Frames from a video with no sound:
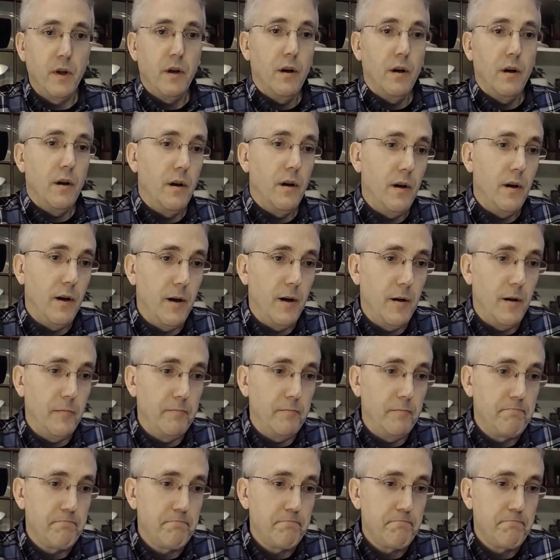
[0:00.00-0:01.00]
And
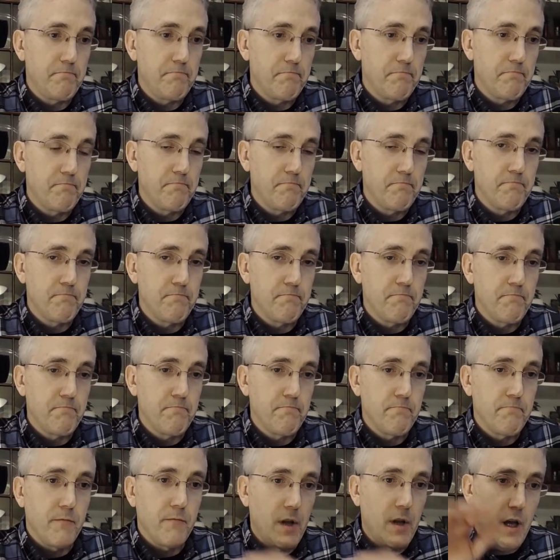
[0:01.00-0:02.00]

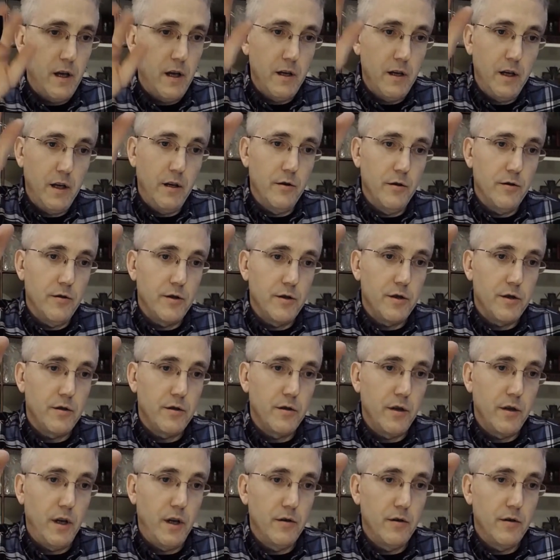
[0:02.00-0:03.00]
here's
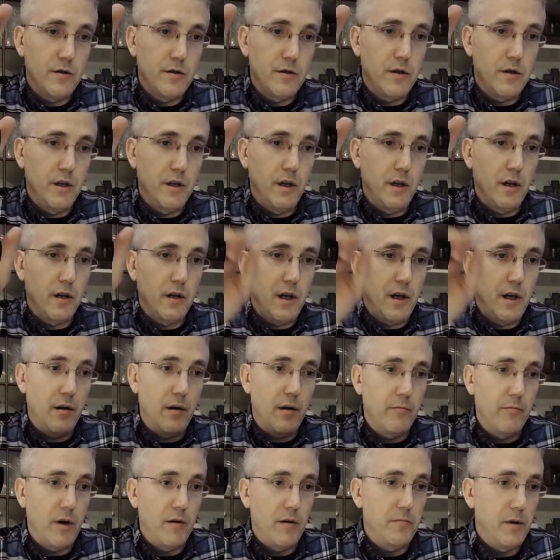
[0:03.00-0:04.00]
the
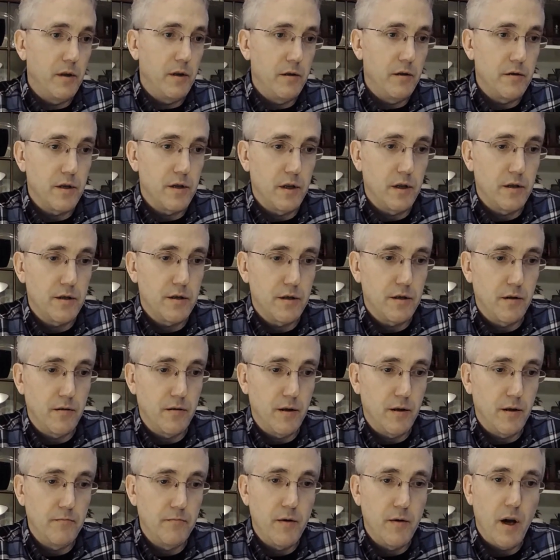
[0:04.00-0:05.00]
camera I've been using. So
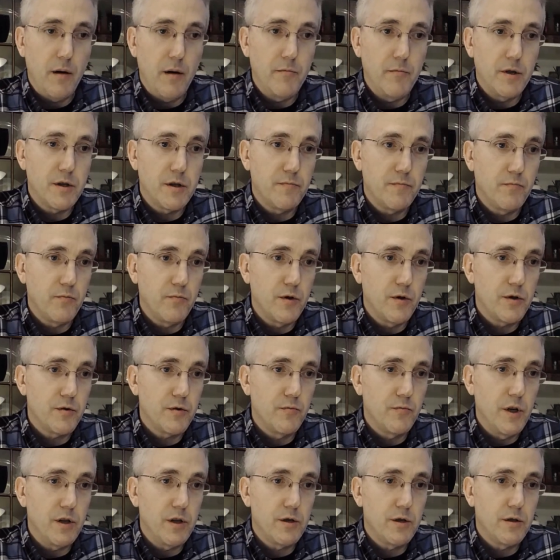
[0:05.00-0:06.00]
I'm going to
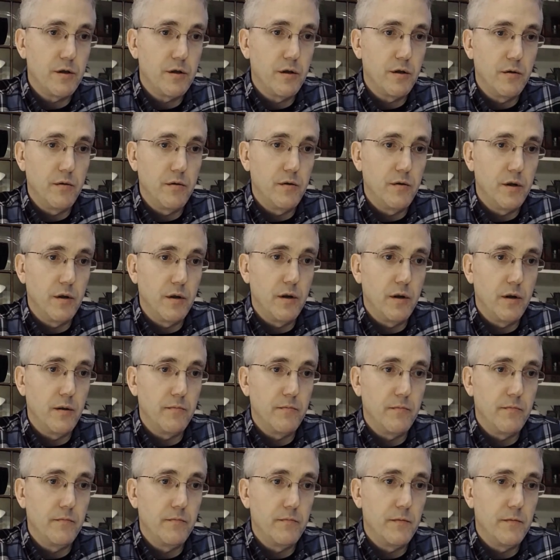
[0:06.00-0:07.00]
switch to the
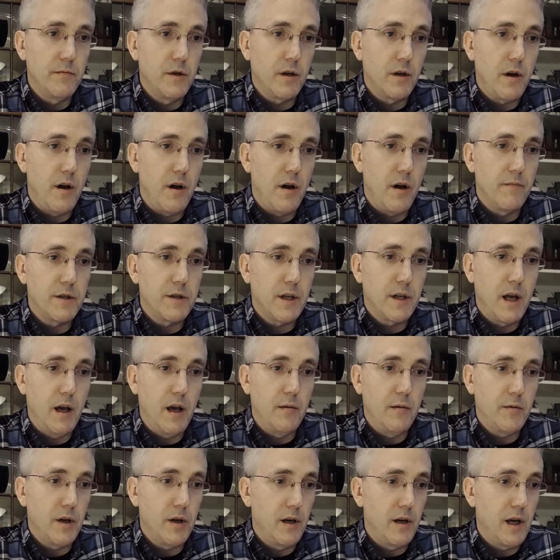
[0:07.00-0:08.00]

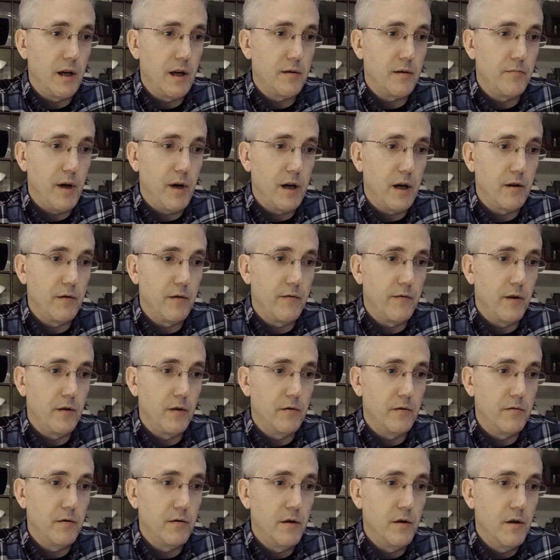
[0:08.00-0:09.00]
ConferenceCam Connect
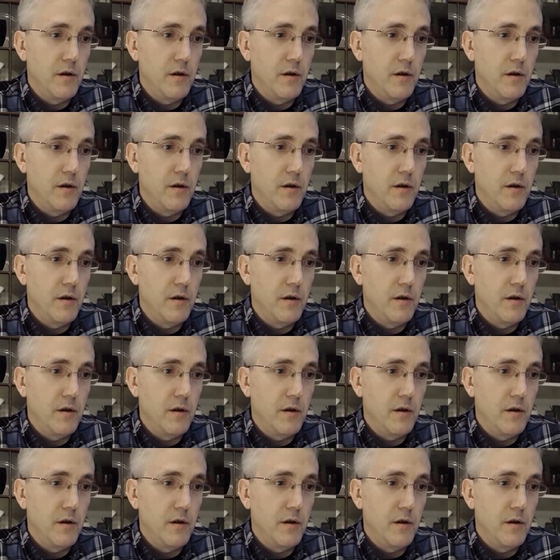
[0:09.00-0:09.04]
microphone.